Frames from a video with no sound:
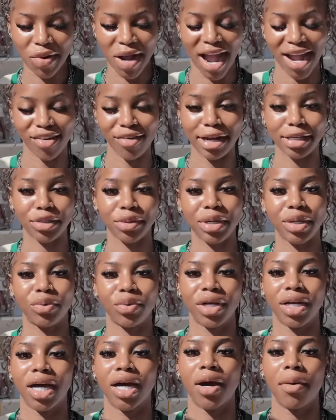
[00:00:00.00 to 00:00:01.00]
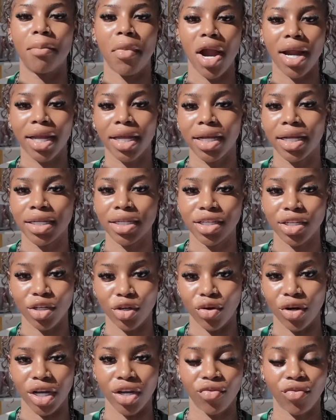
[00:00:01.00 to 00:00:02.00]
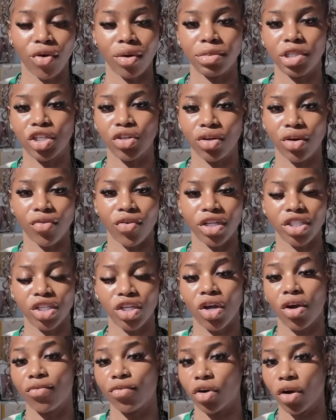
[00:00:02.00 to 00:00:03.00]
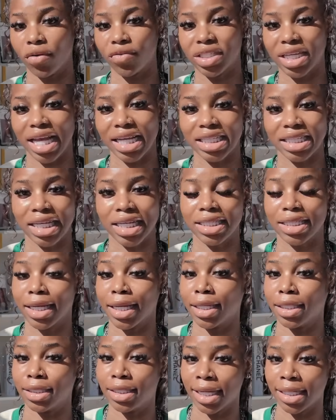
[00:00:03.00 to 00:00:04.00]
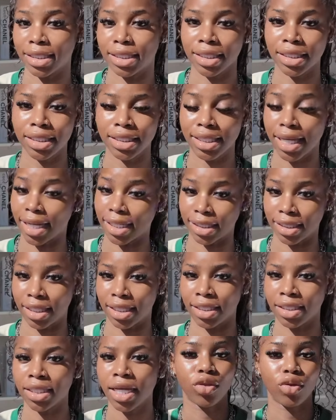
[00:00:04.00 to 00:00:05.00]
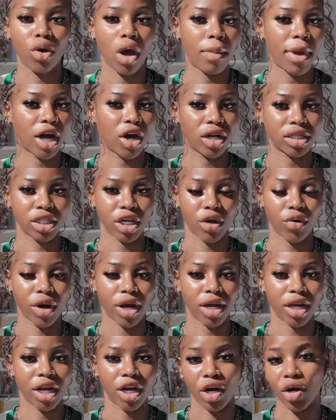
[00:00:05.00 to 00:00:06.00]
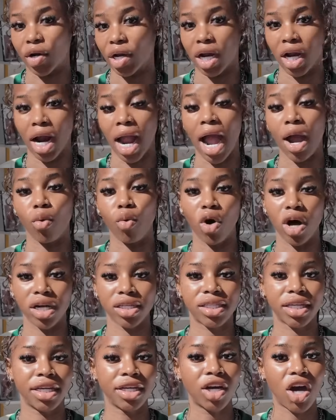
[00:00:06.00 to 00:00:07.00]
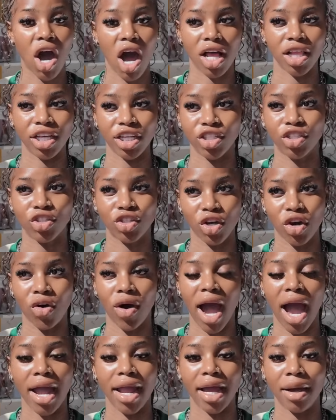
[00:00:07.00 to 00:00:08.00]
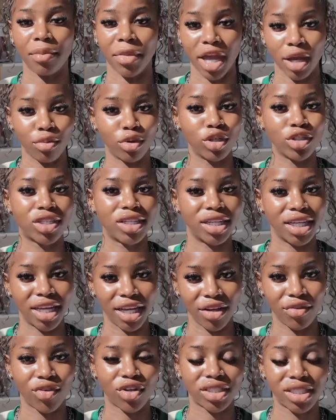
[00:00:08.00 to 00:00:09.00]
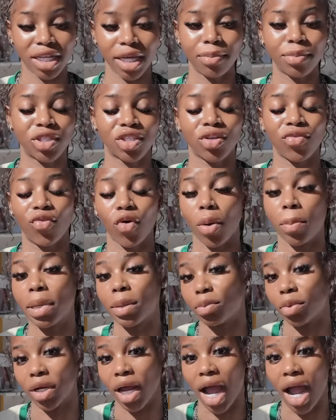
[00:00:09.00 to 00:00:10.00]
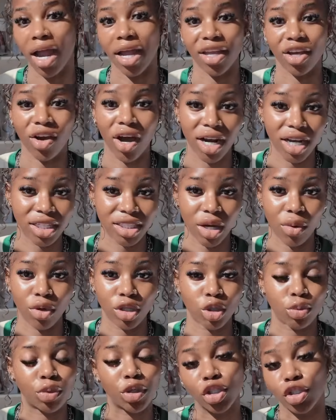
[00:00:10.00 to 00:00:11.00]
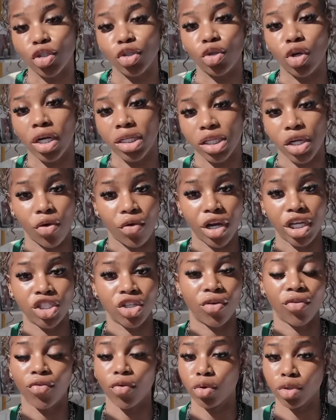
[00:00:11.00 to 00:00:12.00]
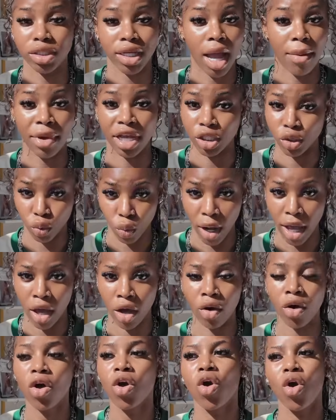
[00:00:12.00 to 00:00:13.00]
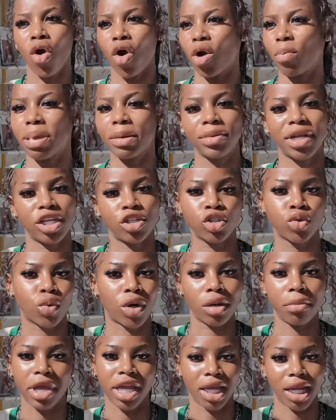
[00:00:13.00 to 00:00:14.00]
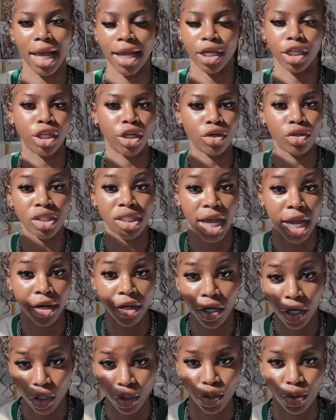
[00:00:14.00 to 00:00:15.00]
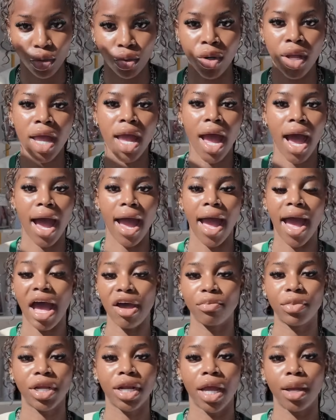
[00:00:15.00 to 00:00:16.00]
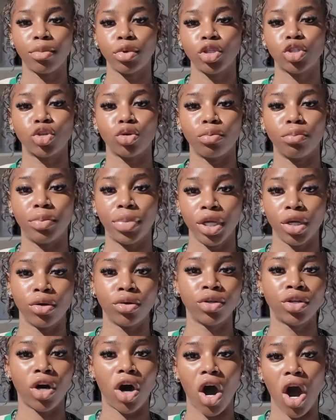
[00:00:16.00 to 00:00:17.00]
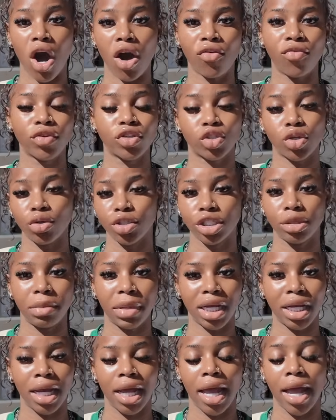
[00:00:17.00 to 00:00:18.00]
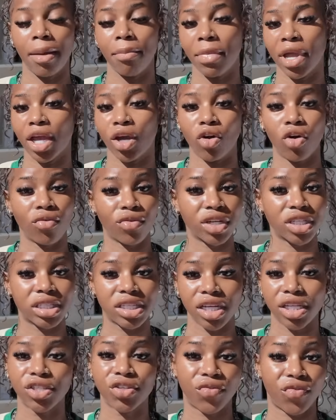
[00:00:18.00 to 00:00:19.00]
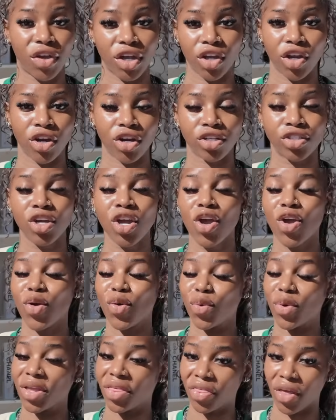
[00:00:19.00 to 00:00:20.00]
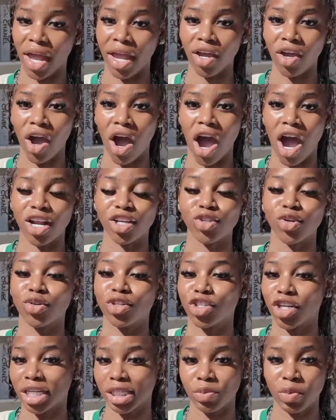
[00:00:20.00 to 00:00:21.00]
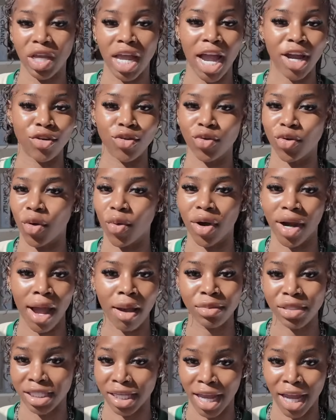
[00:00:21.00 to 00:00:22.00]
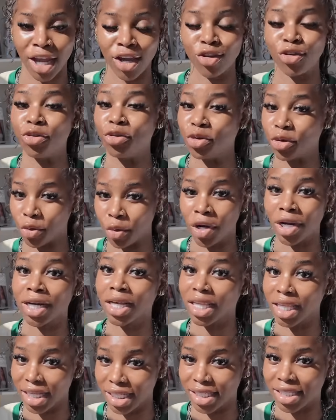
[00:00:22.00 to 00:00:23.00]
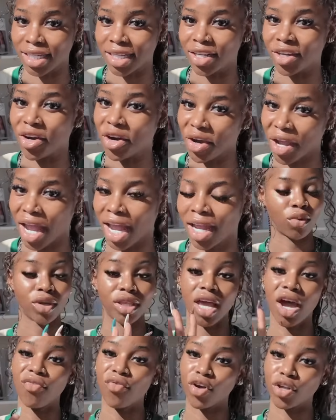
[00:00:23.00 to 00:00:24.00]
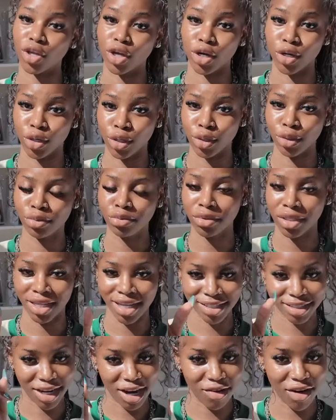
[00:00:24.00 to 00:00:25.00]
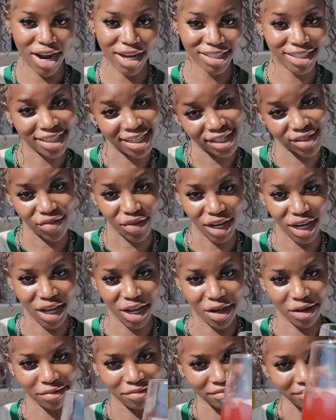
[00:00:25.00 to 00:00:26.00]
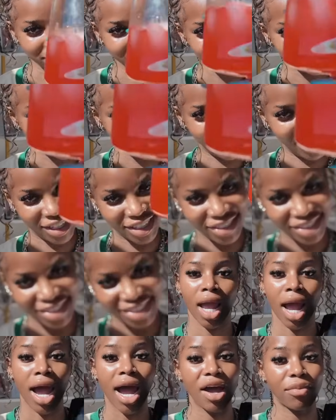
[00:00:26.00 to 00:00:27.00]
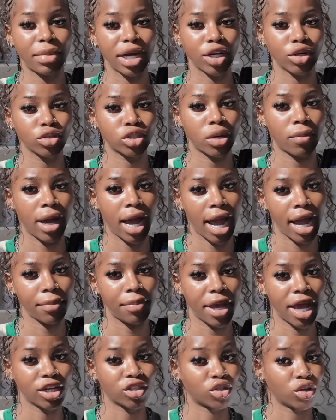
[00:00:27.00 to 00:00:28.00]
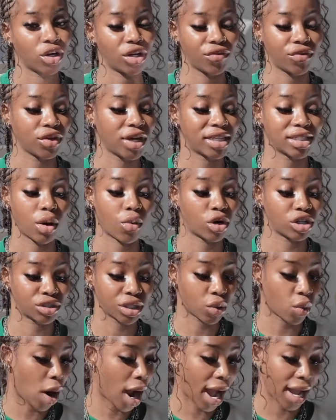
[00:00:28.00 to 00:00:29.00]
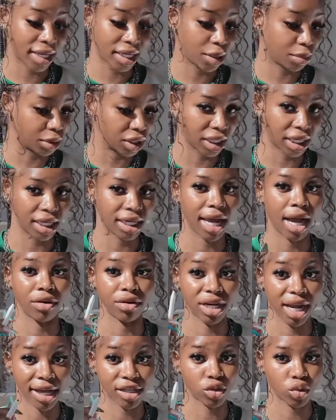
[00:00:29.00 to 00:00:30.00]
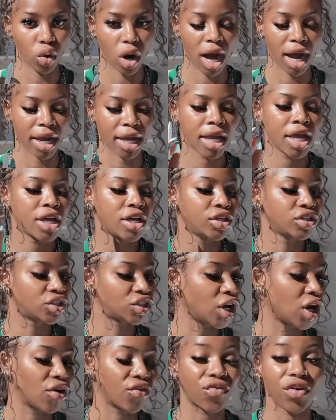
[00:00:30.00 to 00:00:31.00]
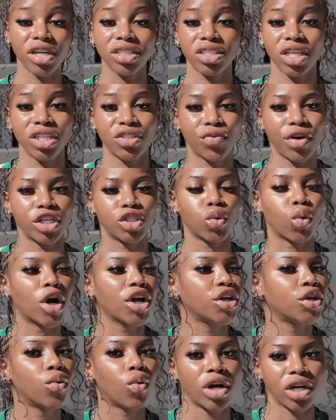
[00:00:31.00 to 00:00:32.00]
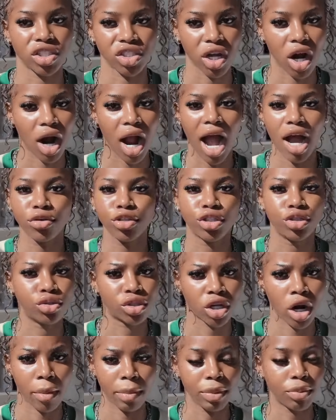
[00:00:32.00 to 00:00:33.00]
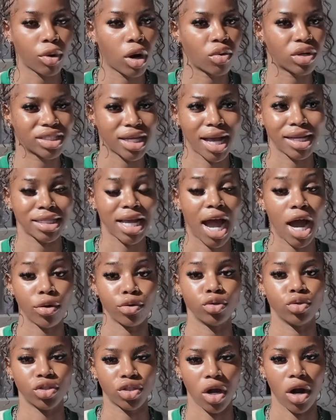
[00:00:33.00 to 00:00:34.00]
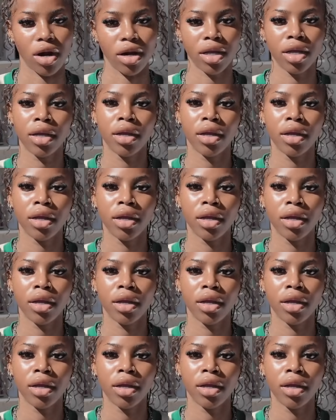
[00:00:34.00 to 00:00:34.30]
i graduated with a marketing degree from the university of north texas in denton texas throughout my content creating career i was in college so i am able to give tips for people that are in college I want to pursue content decoration full time as well, or people that just want to make it like a little side hustle. I have been able to build off social media and make over six figures. We thank God. So trust me, I do know what I'm saying. You do want to listen, okay? Without further ado, let's get right into this video. Cheers. I have my notes on my iPad, so if you guys are wondering why I keep looking down, that's why. So first things first, where do you want to start? How do you start? People always ask how you start.